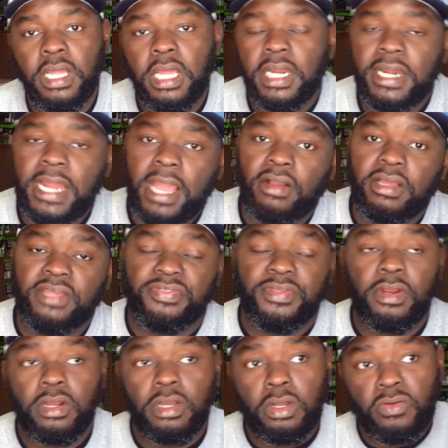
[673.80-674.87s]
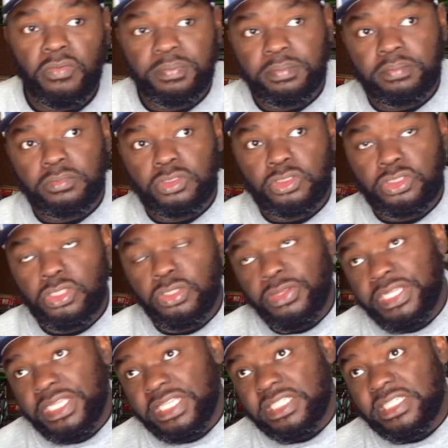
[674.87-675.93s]
Now, if they're up to the
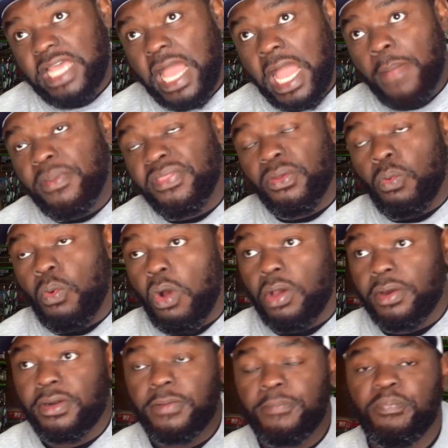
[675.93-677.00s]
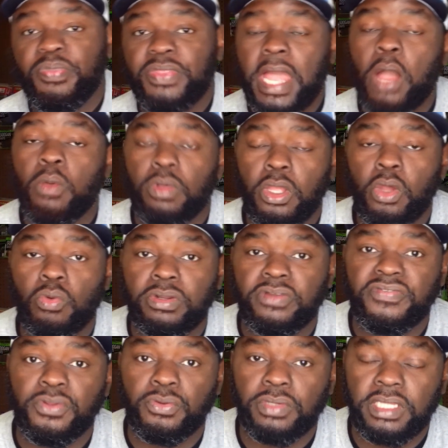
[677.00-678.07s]
top of the water, I would go with the
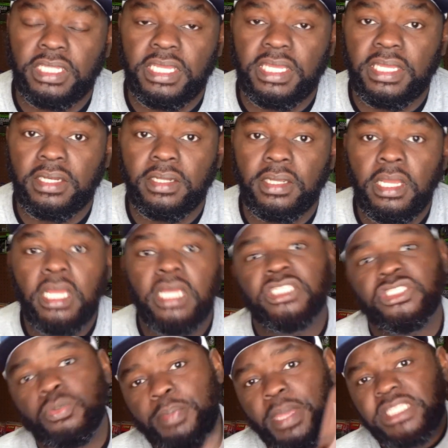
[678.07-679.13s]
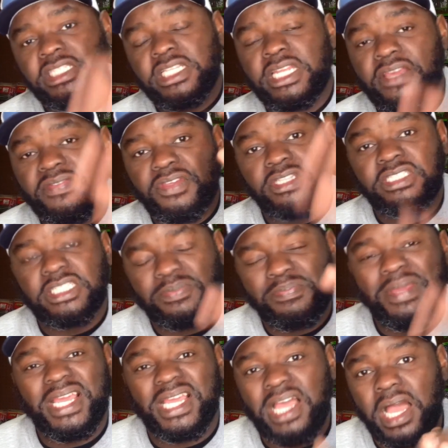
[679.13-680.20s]
fluke again. So basically, if they're just
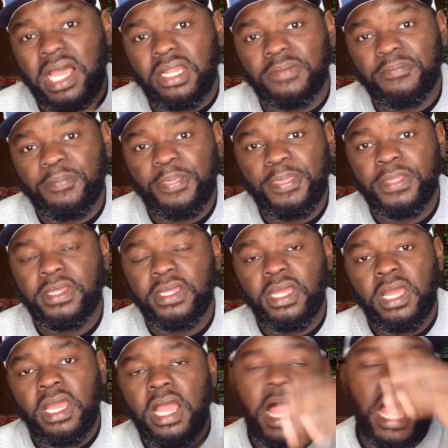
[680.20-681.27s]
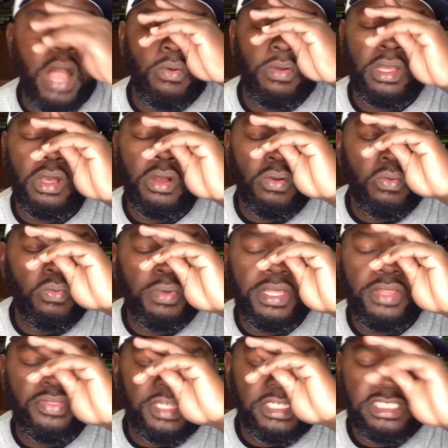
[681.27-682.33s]
mid-column, I would go
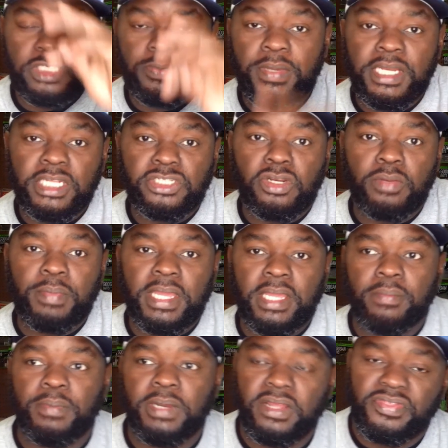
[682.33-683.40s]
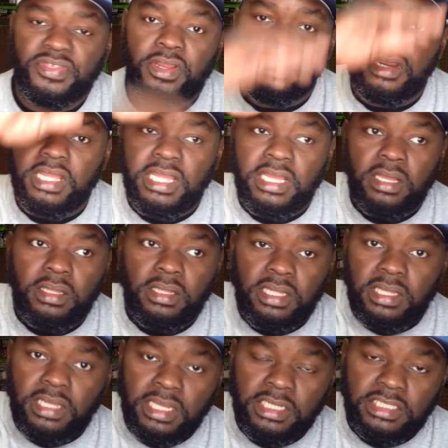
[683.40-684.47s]
with the suspended jerk bait. But if they're
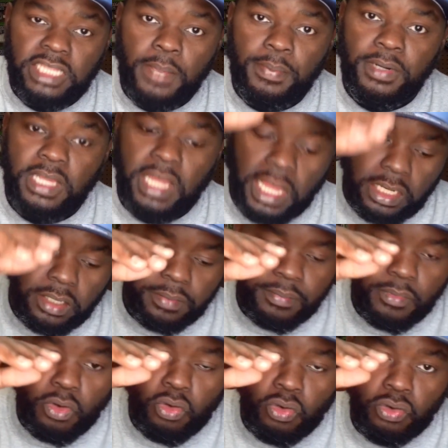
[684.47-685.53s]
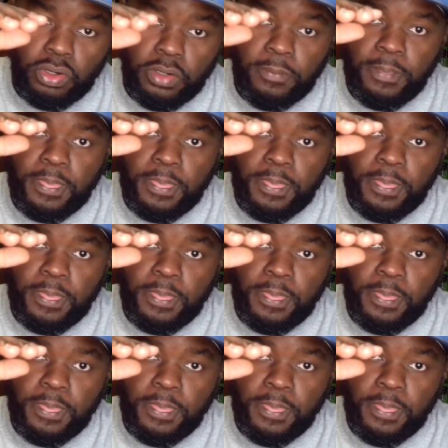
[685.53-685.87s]
in the top of the column or